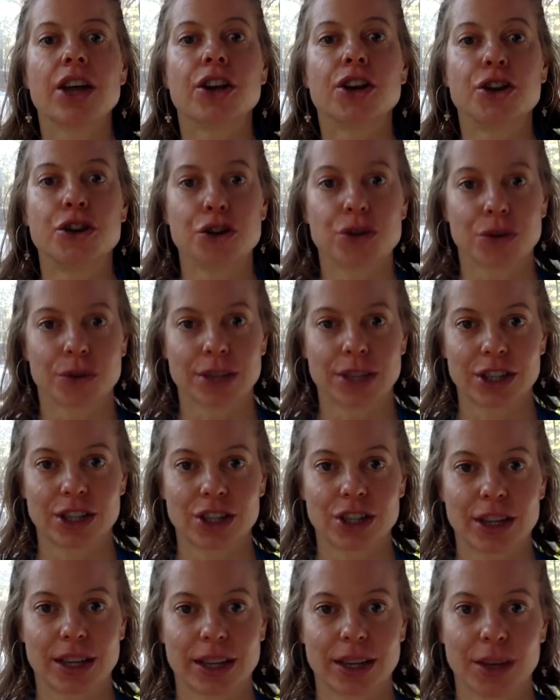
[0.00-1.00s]

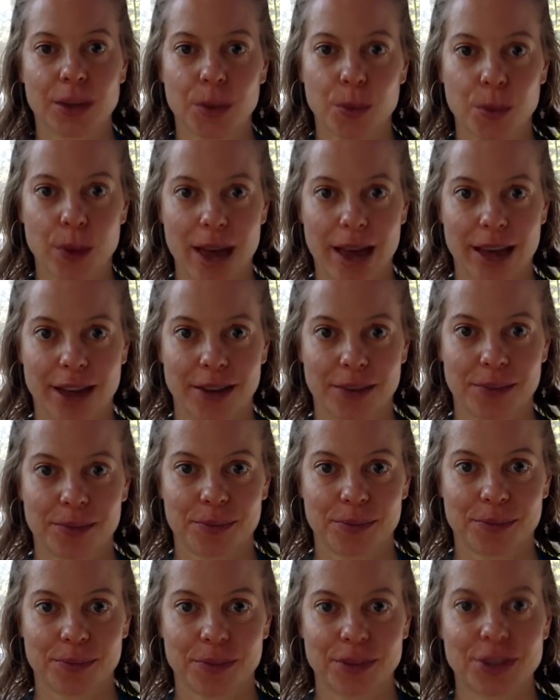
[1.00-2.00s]
nourishing way.
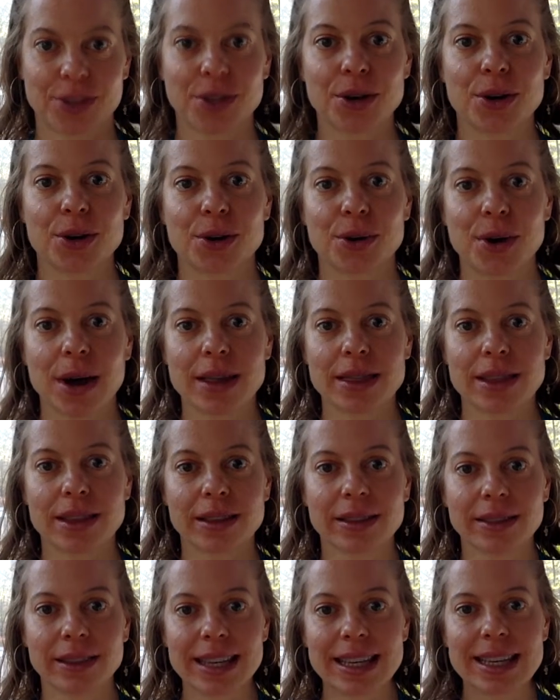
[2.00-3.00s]
So the
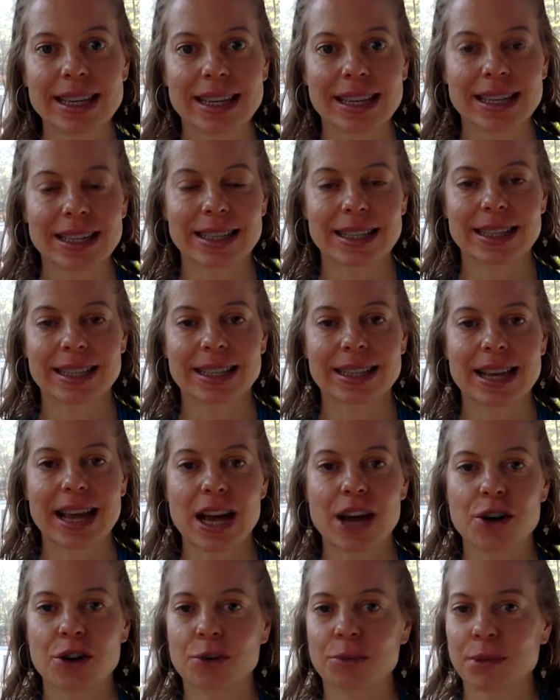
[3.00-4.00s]
link is
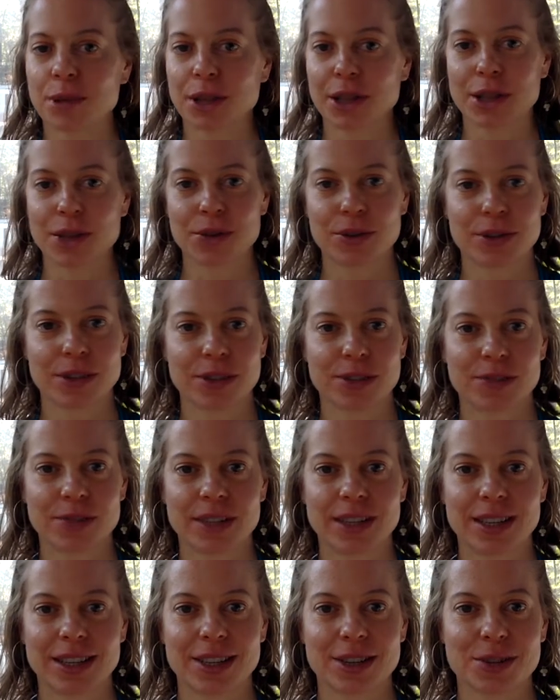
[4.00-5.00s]
down below this
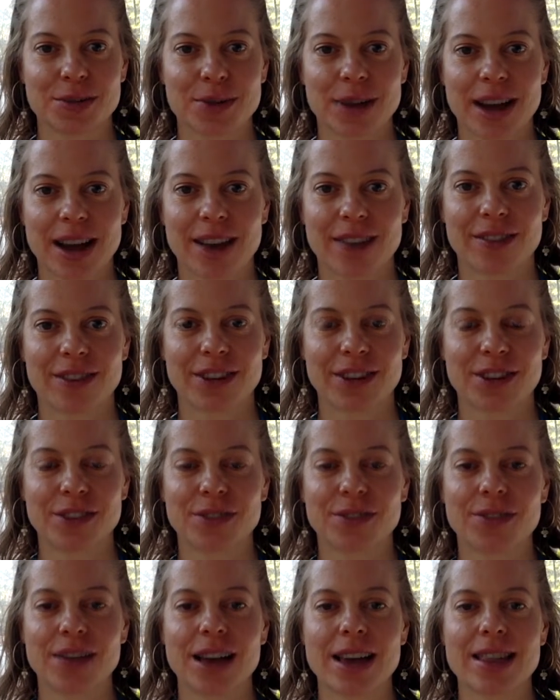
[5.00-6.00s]
video wherever you
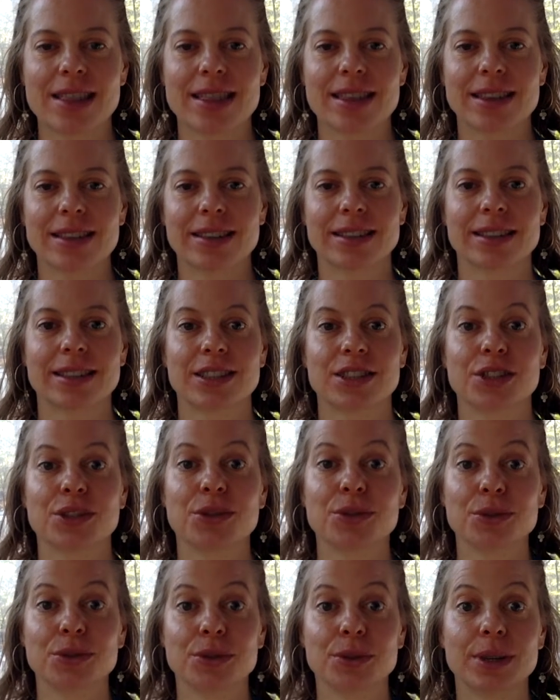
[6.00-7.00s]
find this
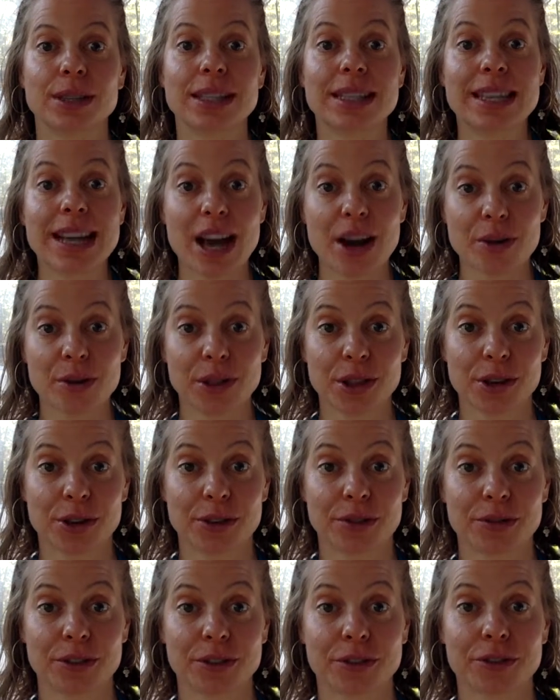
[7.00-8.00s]
to
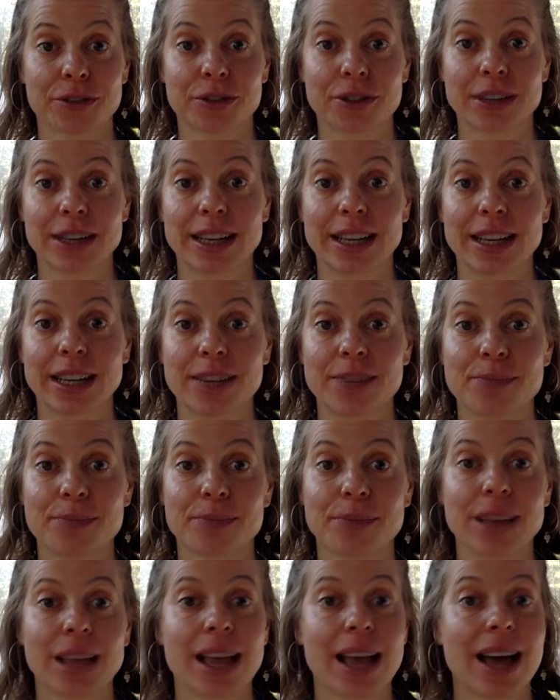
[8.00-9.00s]
download for free.
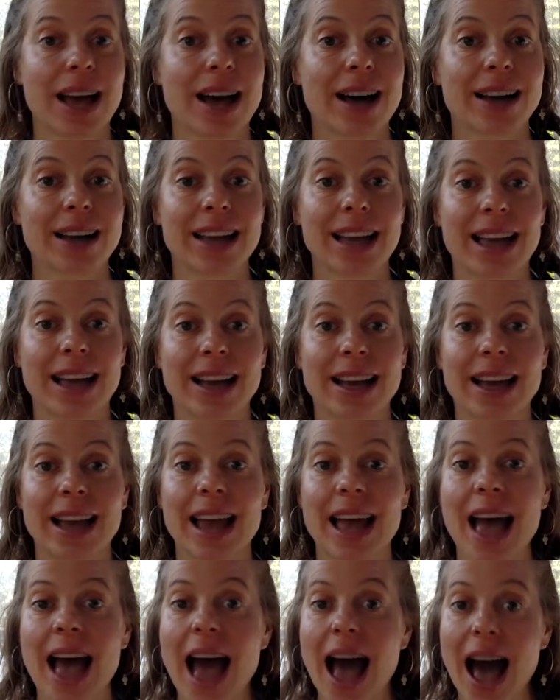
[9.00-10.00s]
Again,
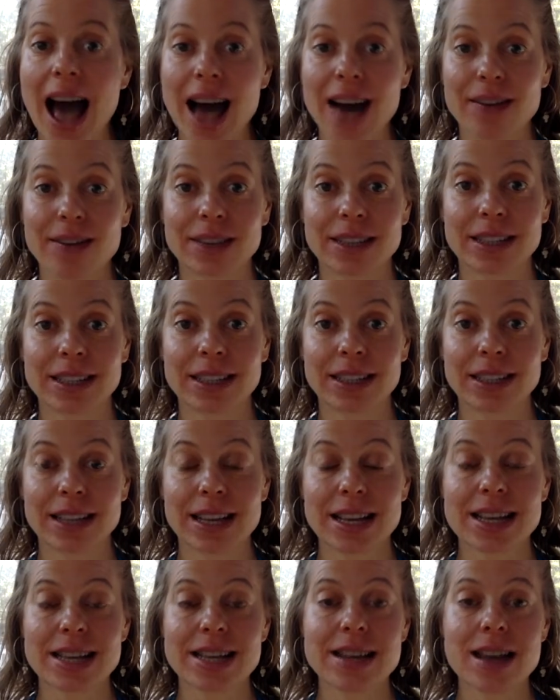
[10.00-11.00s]
have it
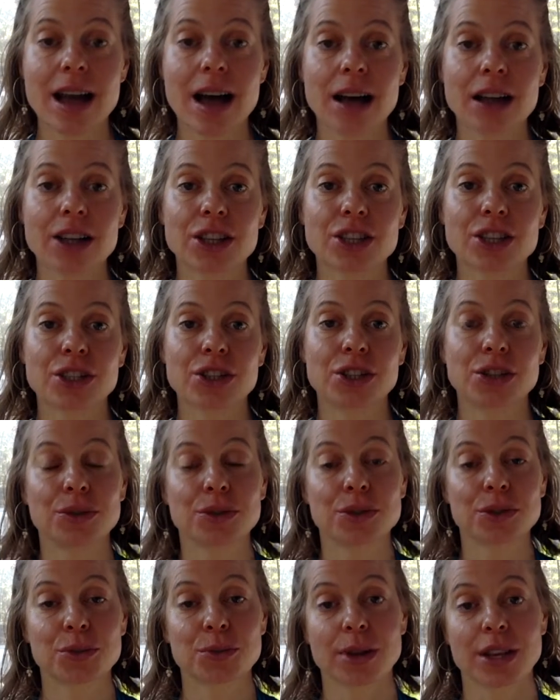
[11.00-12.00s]
not to
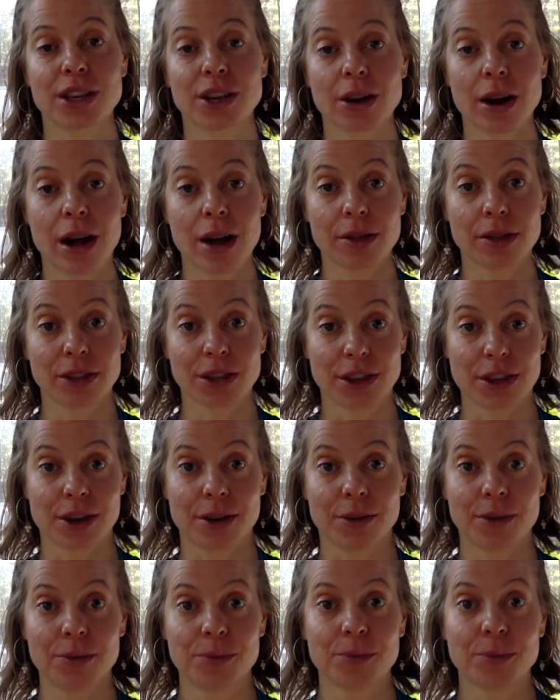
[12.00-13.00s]
use when you're on the
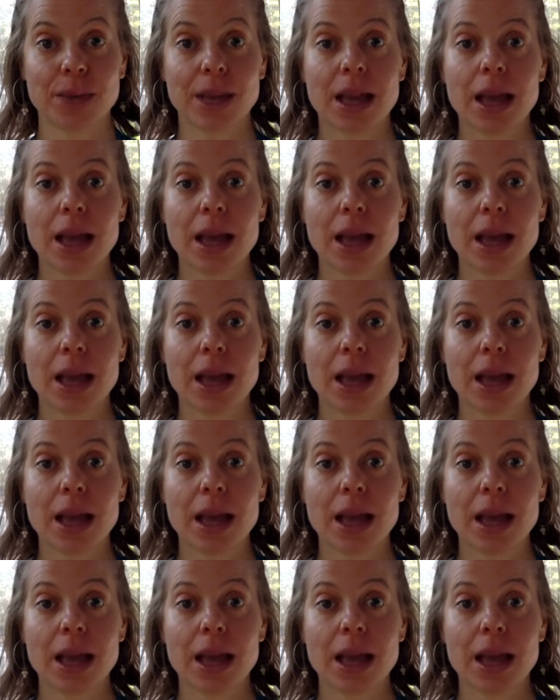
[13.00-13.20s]
go,